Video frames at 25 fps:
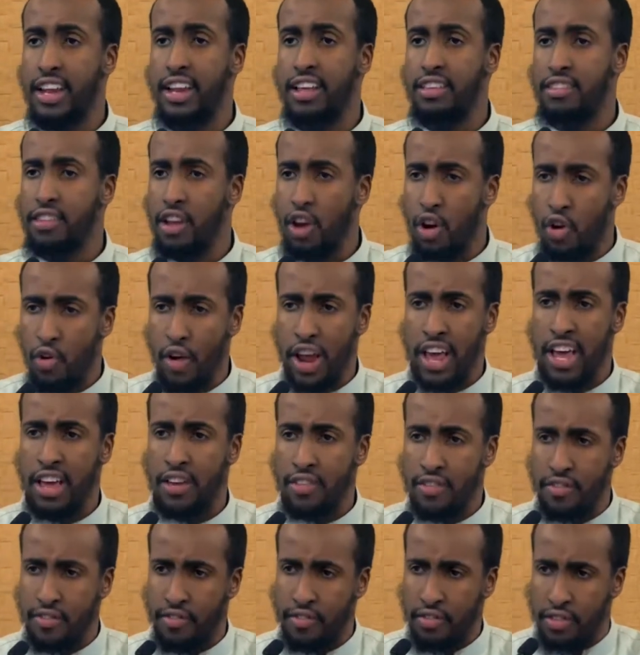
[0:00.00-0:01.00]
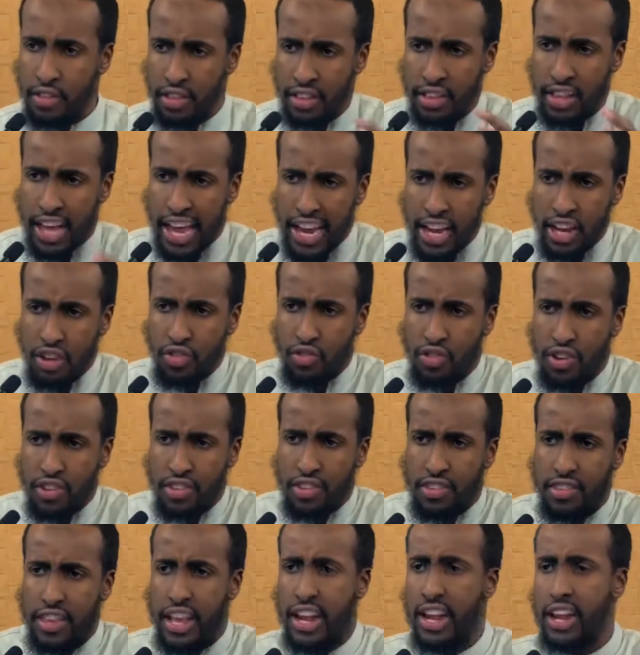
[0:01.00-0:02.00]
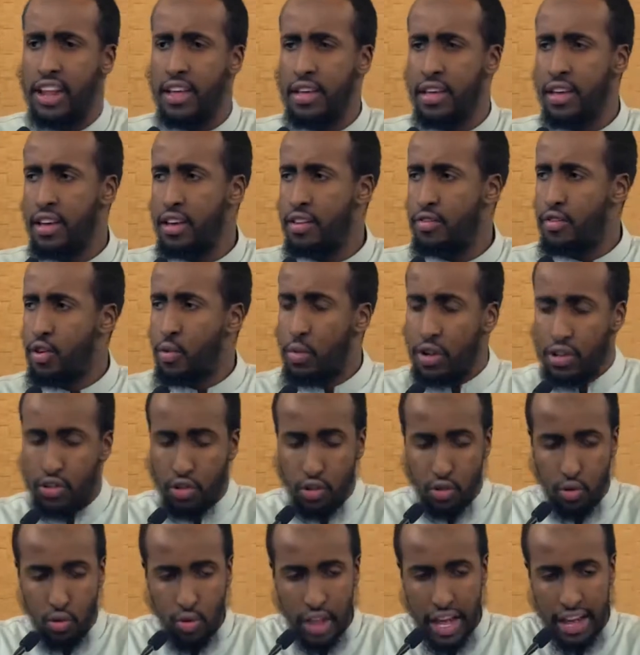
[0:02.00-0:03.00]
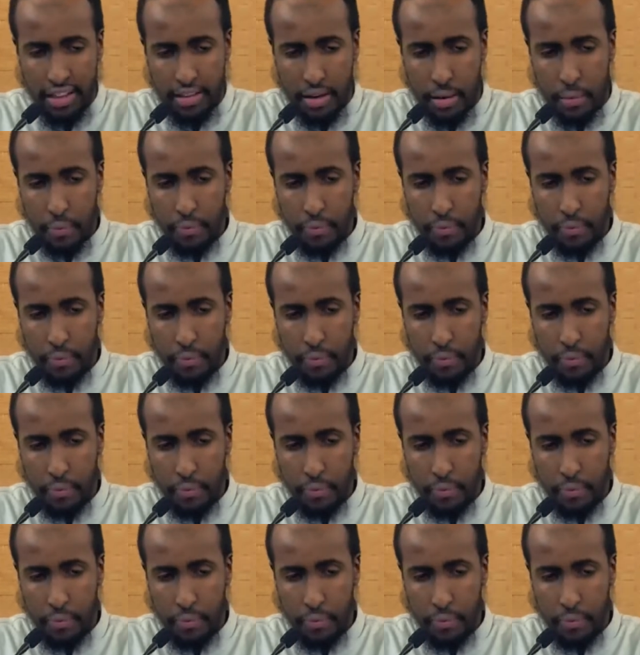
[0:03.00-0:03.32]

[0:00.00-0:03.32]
It's a grave, dangerous sin for one to do that.